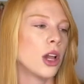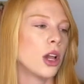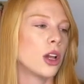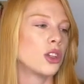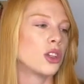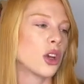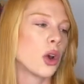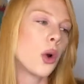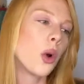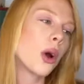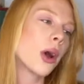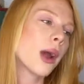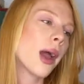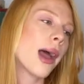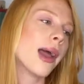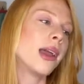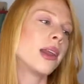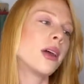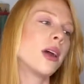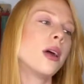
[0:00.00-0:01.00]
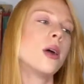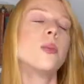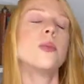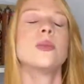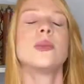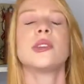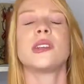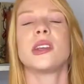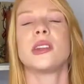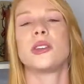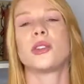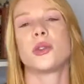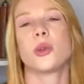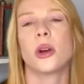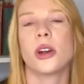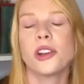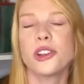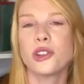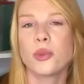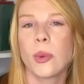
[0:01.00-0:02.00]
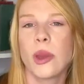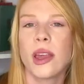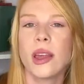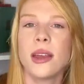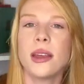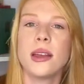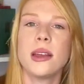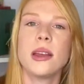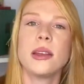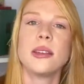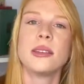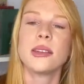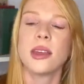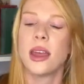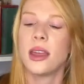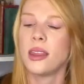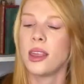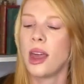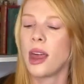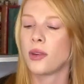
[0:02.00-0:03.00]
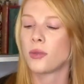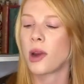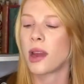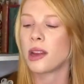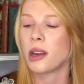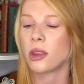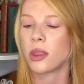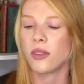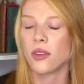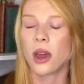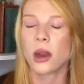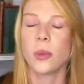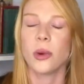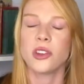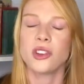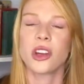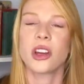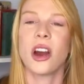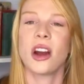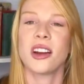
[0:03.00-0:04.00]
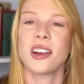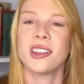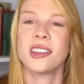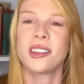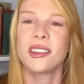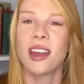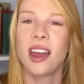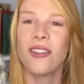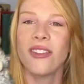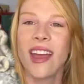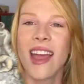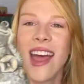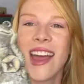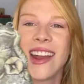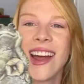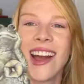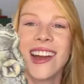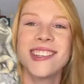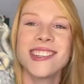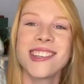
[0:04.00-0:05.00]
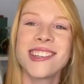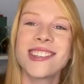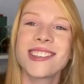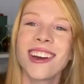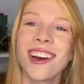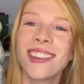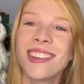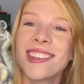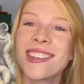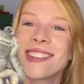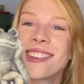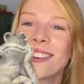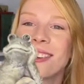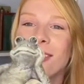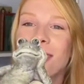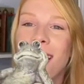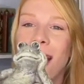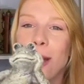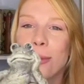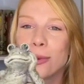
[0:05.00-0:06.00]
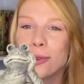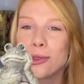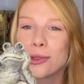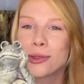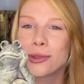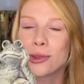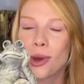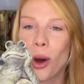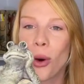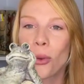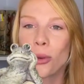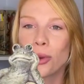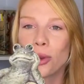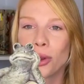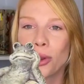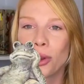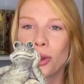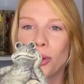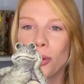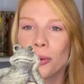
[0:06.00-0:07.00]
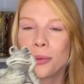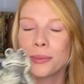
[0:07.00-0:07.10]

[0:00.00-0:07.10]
decor items and storage bins. And then right now they've got a bunch of garden stuff. And I just thought this little guy was so cute.